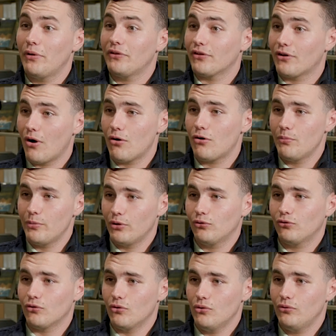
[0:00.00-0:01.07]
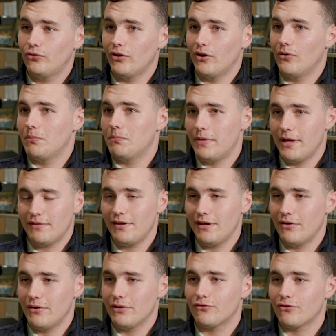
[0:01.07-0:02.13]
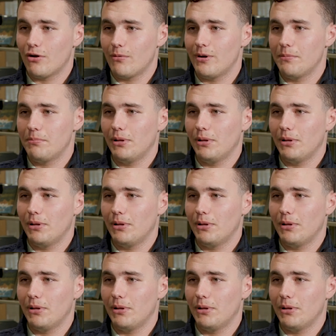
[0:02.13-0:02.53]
went to Carter Middle School, so that's here in Strawberry